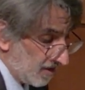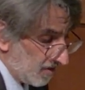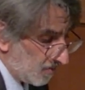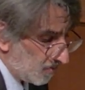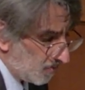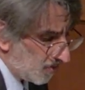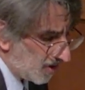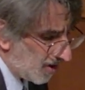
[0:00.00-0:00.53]

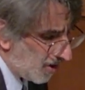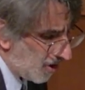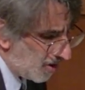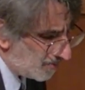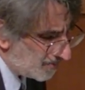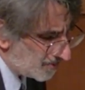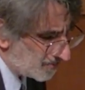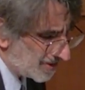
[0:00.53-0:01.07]
were
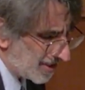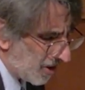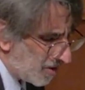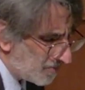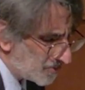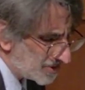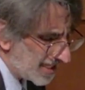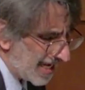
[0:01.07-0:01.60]
almost, an
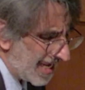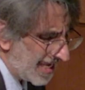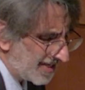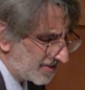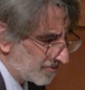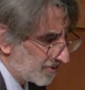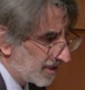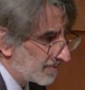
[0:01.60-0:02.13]
almost
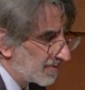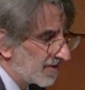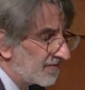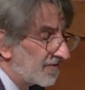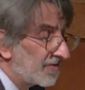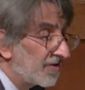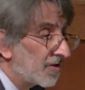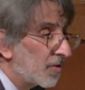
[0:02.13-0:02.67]
anagram
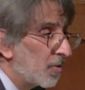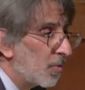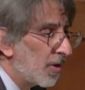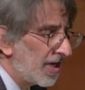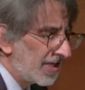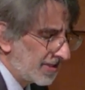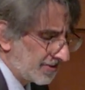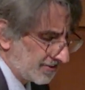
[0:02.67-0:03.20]
of the
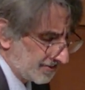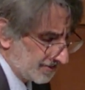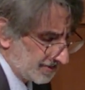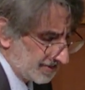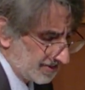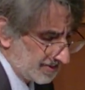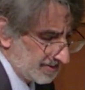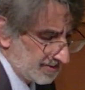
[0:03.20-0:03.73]

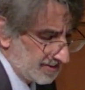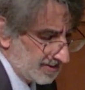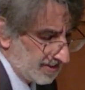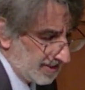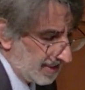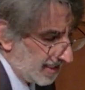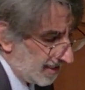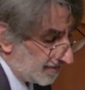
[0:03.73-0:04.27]
Quakers.
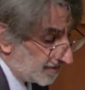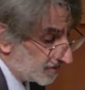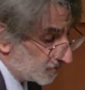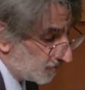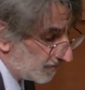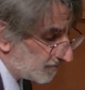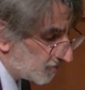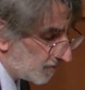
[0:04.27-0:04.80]
The
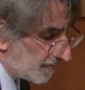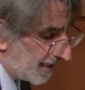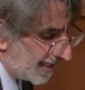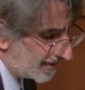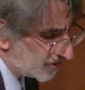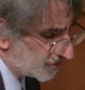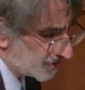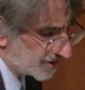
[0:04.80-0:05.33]
scriptural
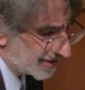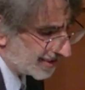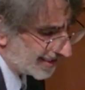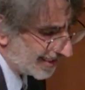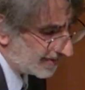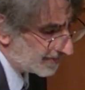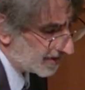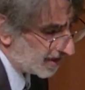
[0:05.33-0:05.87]
passages
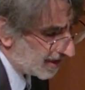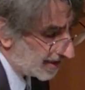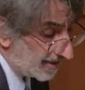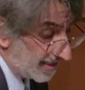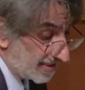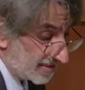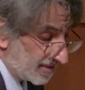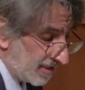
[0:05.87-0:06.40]
came not
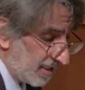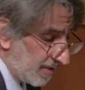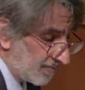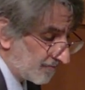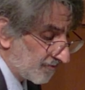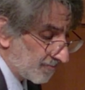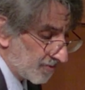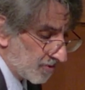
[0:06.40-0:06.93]
as claimed
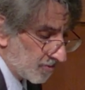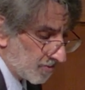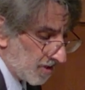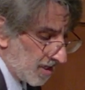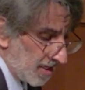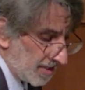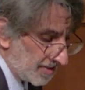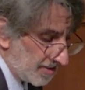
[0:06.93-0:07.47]
from
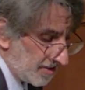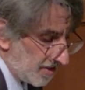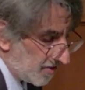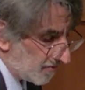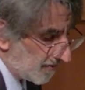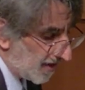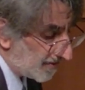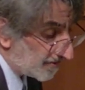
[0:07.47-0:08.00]
Quran,
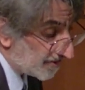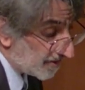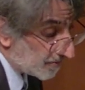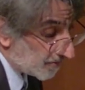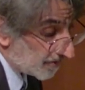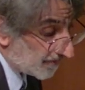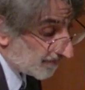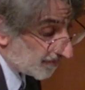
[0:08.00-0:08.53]
rather they
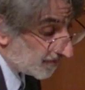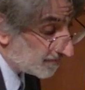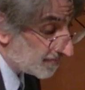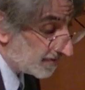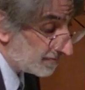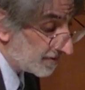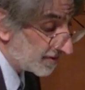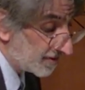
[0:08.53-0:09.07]
were the very
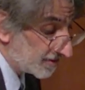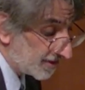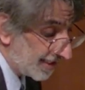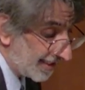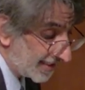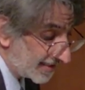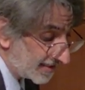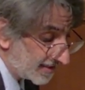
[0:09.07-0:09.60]
biblical
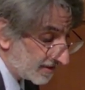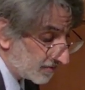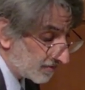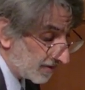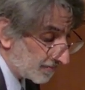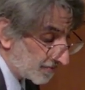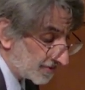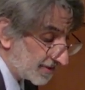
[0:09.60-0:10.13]
texts that
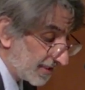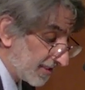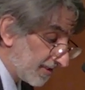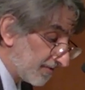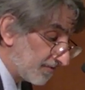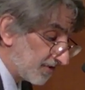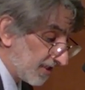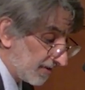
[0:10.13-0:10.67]

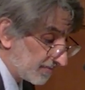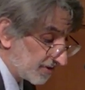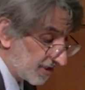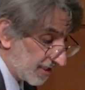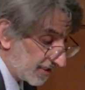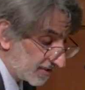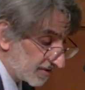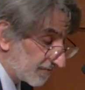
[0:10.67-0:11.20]
Representative James
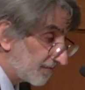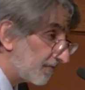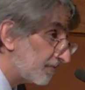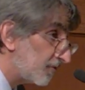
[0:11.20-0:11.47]
Jackson from